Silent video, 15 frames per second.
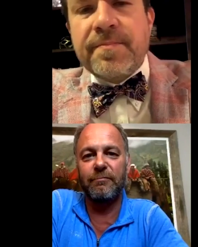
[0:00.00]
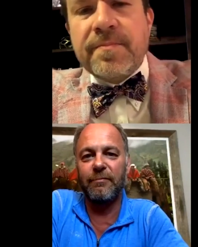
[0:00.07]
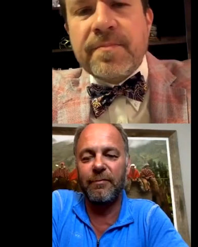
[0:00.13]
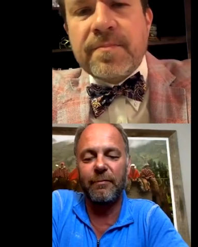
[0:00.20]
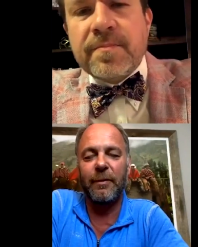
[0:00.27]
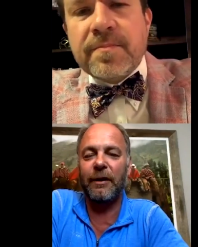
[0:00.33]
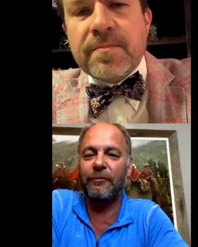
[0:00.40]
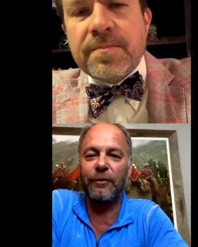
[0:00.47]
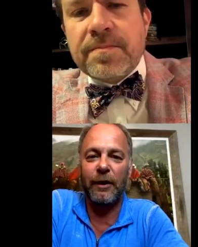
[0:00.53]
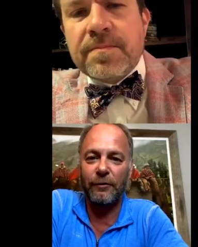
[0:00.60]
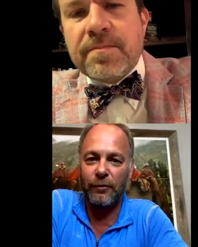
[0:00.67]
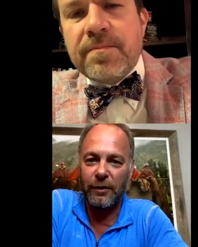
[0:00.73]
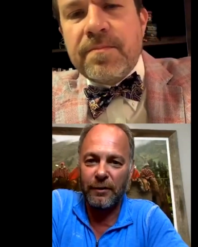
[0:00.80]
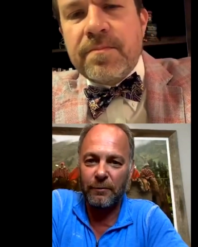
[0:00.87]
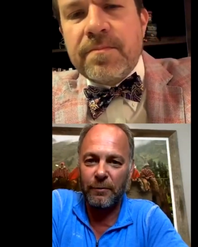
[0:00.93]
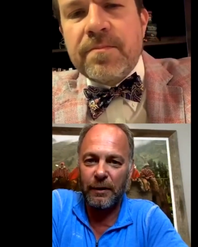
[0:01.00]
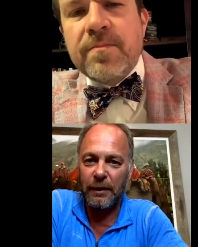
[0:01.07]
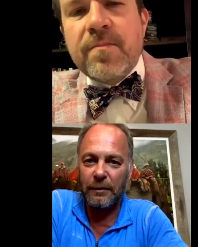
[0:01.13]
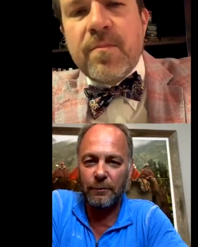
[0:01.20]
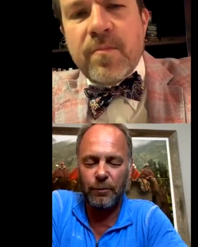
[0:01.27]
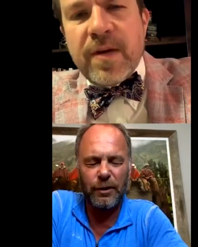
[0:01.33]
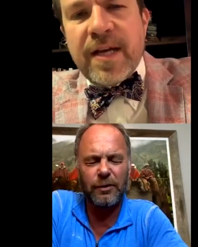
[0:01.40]
Speaker 1: favorite
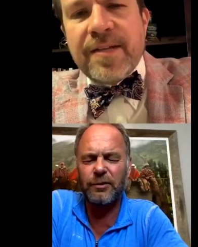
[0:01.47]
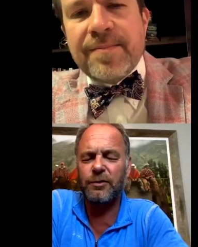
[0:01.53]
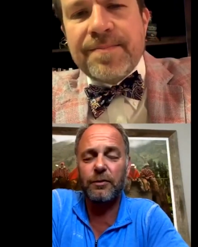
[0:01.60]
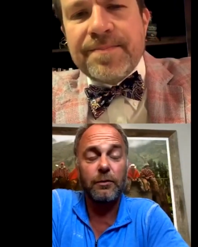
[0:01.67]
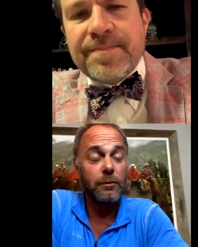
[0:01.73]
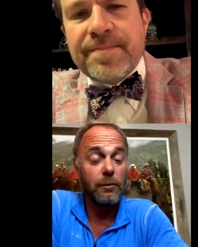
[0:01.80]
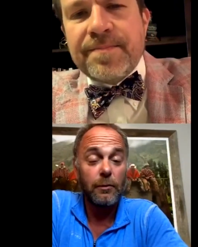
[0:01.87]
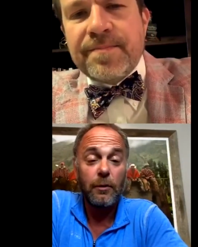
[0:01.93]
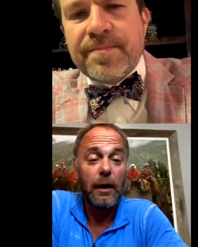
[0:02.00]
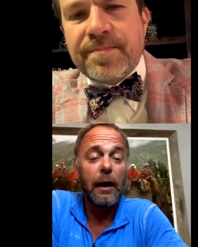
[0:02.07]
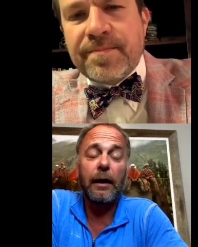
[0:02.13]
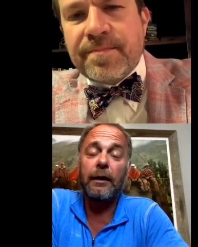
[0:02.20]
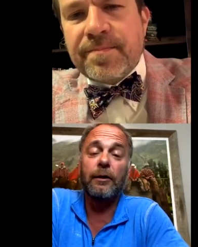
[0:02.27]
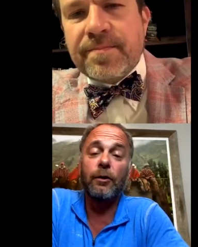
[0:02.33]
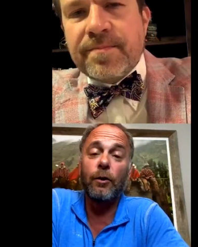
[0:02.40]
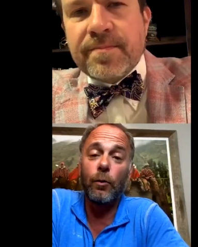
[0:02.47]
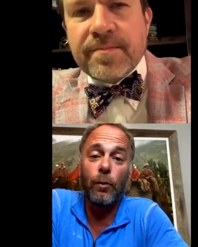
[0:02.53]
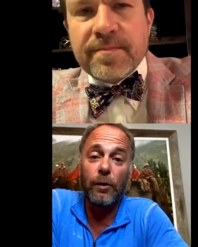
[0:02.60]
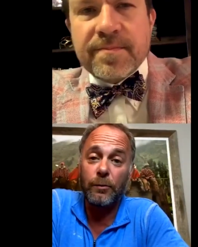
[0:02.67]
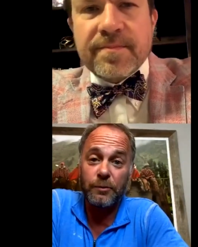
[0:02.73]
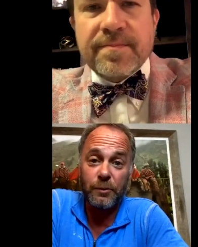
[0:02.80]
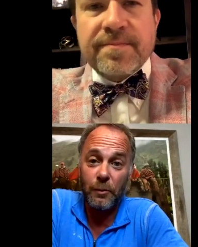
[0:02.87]
because I didn't know what it was
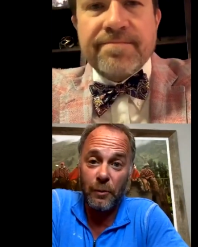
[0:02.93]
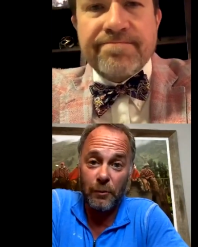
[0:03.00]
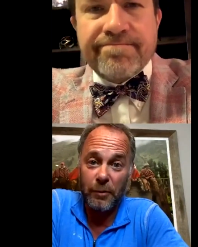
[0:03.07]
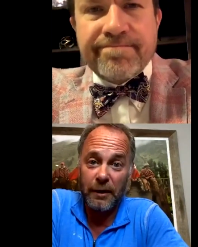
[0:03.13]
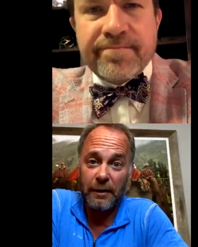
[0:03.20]
going to be.